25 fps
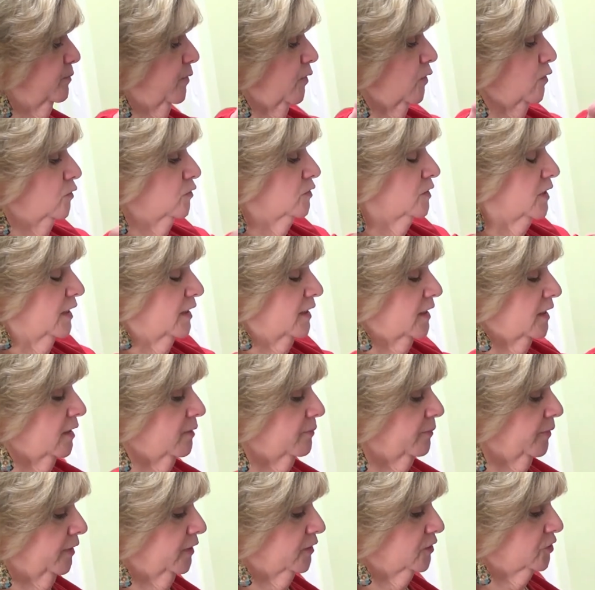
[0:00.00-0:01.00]
bowls and then
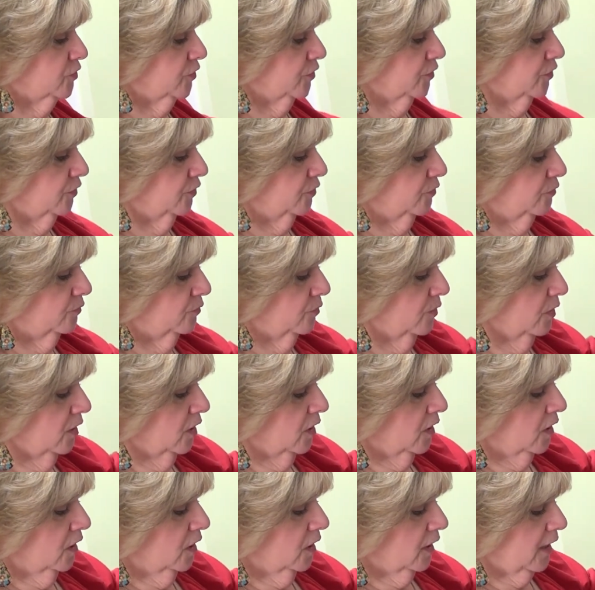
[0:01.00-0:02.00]
I'm going to show you
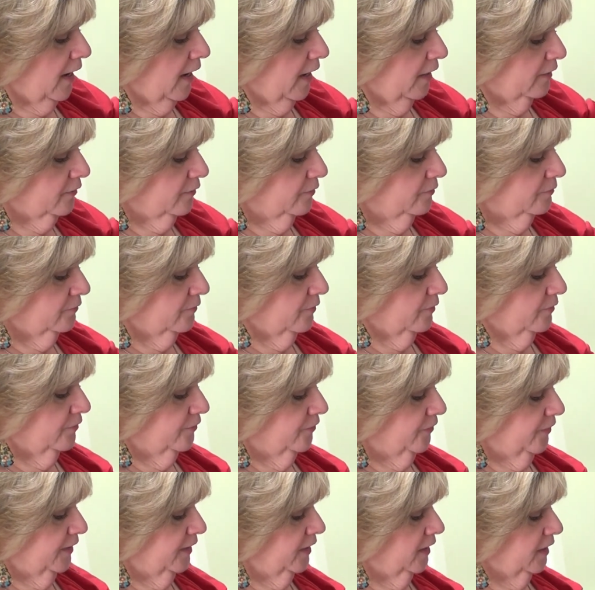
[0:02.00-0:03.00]
how to
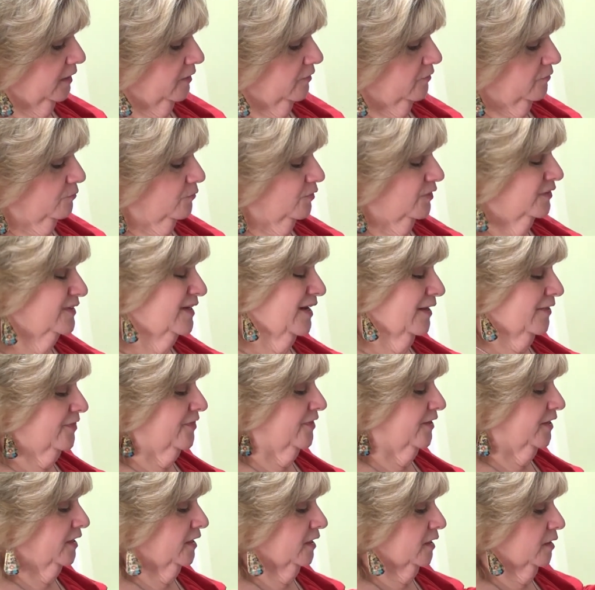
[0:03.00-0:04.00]
thicken, well not
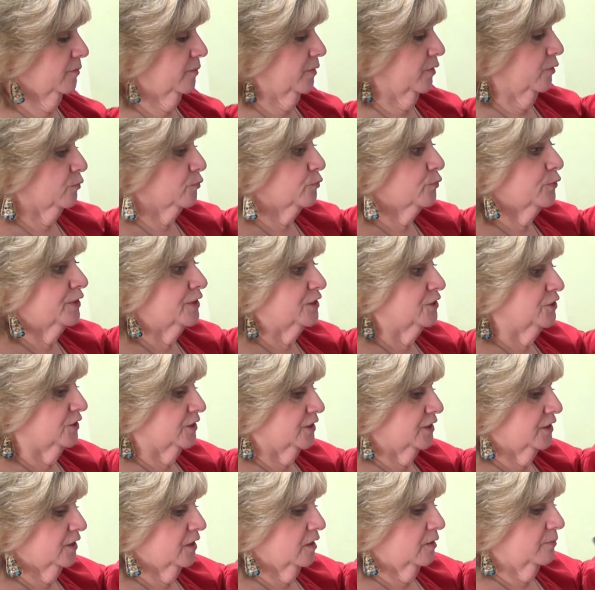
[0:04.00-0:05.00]
thicken it, but
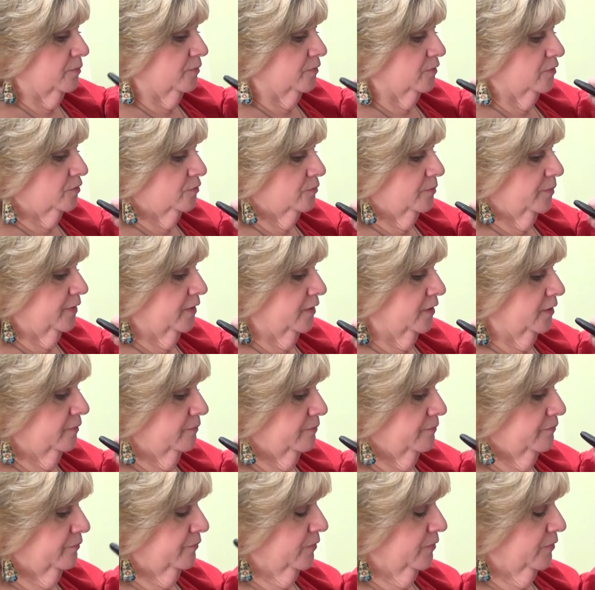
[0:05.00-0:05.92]
richen it up a little bit.